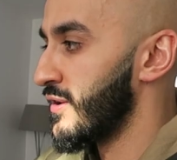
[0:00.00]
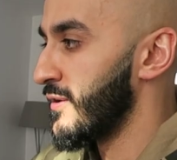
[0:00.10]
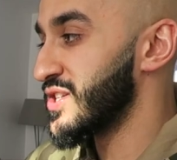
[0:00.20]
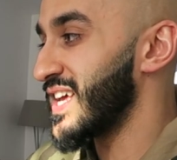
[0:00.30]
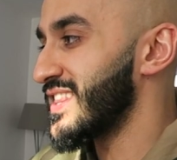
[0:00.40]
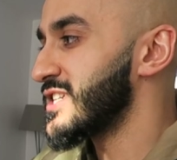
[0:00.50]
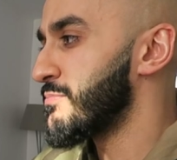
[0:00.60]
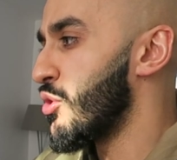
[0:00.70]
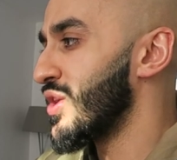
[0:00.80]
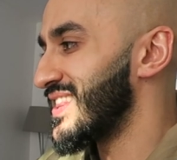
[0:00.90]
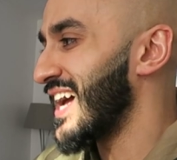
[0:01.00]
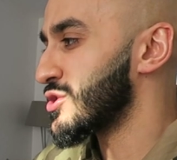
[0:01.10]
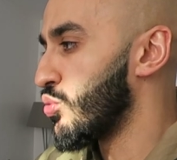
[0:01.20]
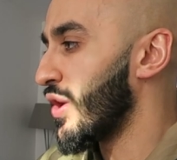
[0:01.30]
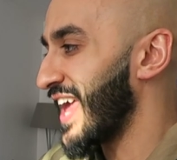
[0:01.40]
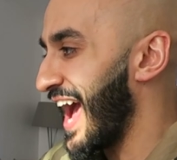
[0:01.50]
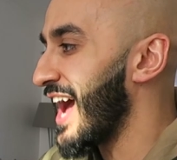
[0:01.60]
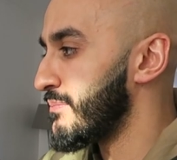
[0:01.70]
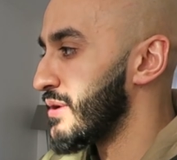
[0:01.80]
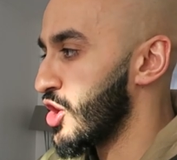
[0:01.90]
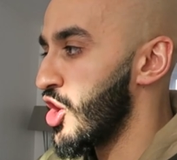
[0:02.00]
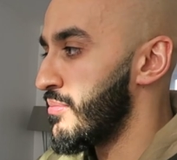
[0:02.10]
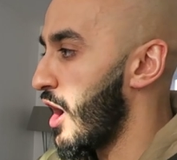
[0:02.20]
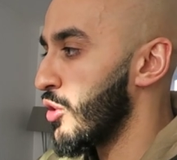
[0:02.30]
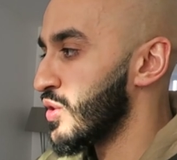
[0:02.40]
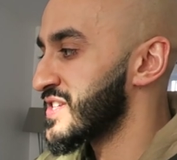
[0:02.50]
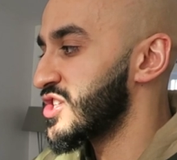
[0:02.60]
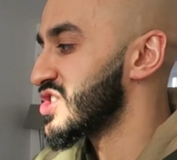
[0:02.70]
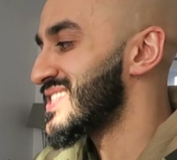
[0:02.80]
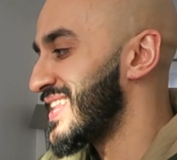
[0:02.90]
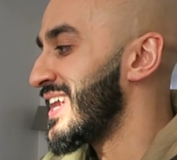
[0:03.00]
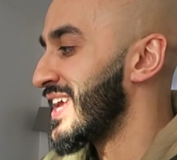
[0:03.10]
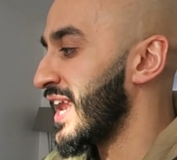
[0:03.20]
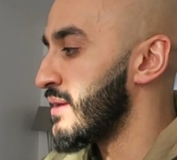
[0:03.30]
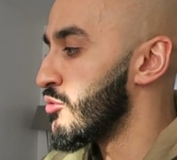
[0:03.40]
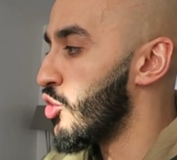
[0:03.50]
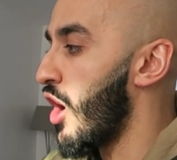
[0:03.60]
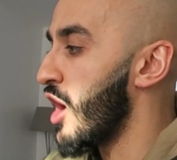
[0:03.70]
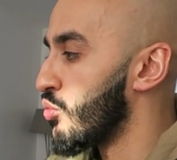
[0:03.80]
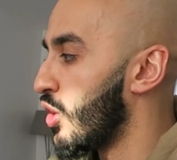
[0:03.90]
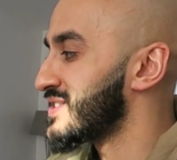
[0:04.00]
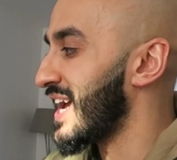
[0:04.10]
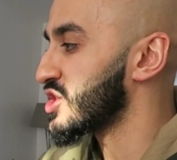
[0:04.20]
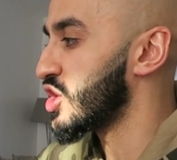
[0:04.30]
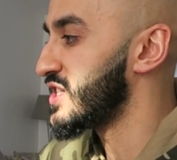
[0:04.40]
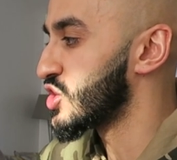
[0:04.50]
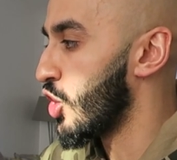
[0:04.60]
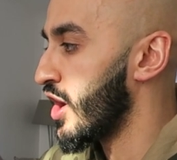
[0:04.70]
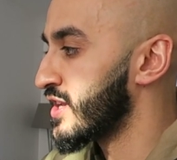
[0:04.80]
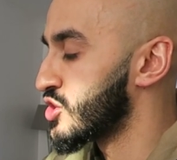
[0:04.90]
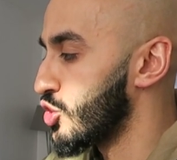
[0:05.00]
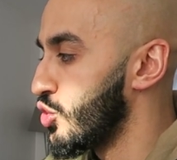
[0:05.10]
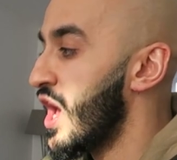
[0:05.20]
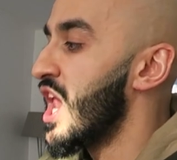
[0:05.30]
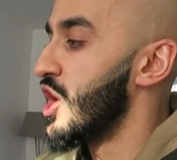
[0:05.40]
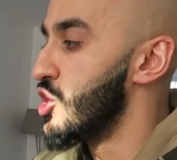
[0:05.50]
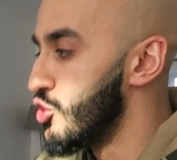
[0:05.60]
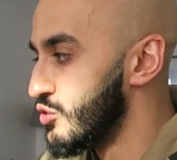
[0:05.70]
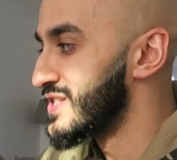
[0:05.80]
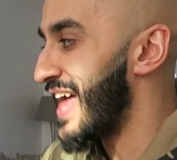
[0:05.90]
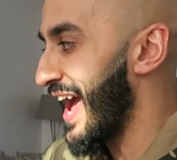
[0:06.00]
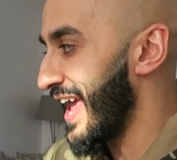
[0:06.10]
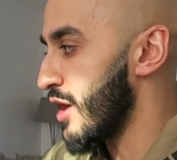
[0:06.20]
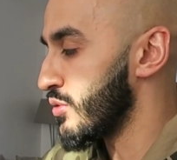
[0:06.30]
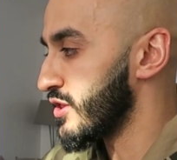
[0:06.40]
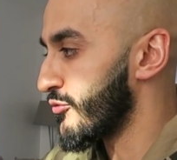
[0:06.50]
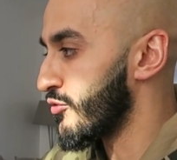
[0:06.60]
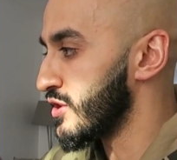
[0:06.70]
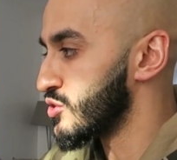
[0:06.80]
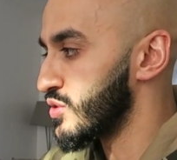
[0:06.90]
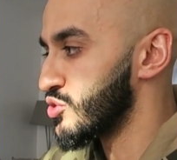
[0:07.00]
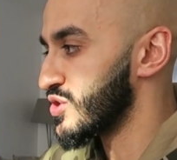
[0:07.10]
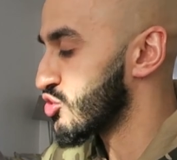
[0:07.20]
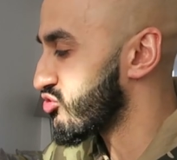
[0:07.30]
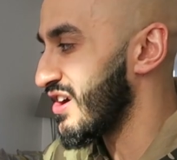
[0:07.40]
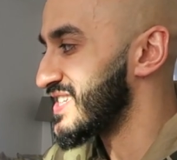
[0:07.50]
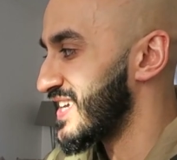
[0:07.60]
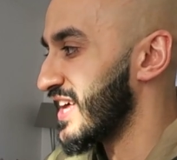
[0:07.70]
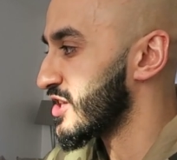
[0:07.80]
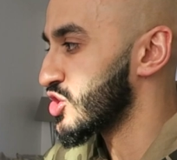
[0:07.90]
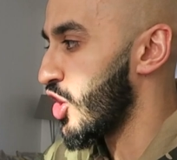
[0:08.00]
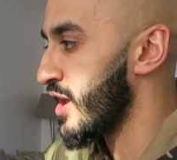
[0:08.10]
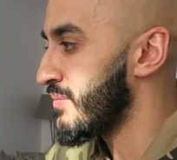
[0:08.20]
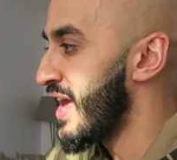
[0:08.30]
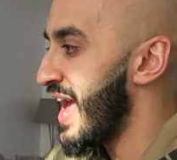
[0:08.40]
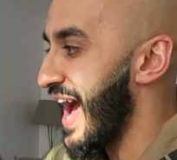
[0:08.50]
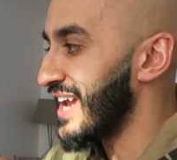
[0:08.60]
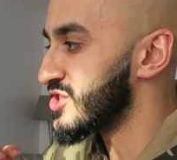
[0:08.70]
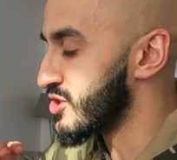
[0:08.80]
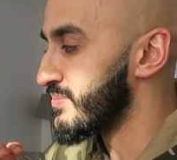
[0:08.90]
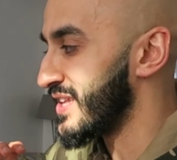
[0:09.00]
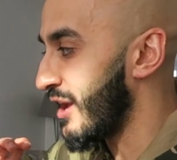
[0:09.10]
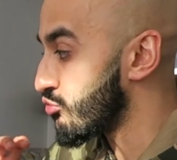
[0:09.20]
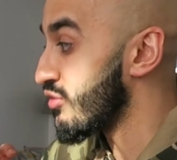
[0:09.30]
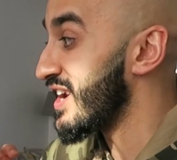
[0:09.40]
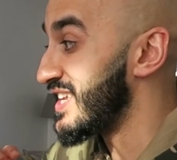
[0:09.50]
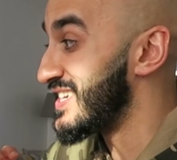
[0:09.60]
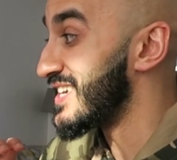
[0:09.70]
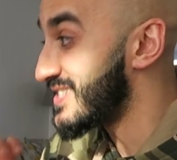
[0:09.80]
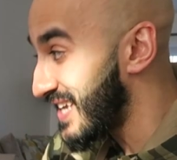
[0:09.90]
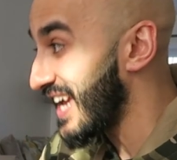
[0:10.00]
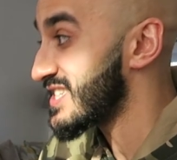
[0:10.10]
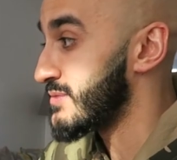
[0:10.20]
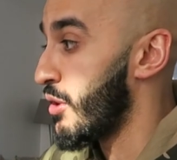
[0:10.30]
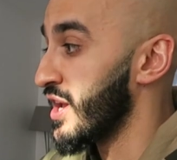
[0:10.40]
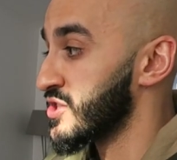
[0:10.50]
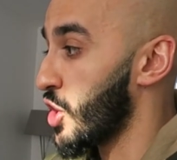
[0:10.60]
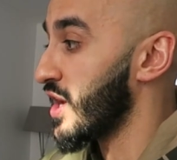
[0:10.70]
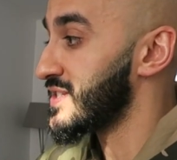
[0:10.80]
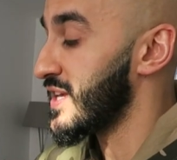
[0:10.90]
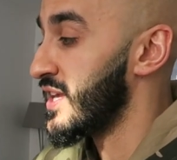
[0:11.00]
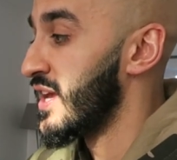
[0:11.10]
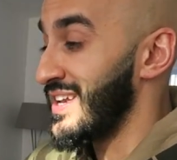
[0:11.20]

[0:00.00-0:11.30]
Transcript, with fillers: Because at this point, that's what it had become. I wasn't just thinning anymore, I was actually starting to lose that hair at the front, which was crazy at the time and something that really did test my anxiety.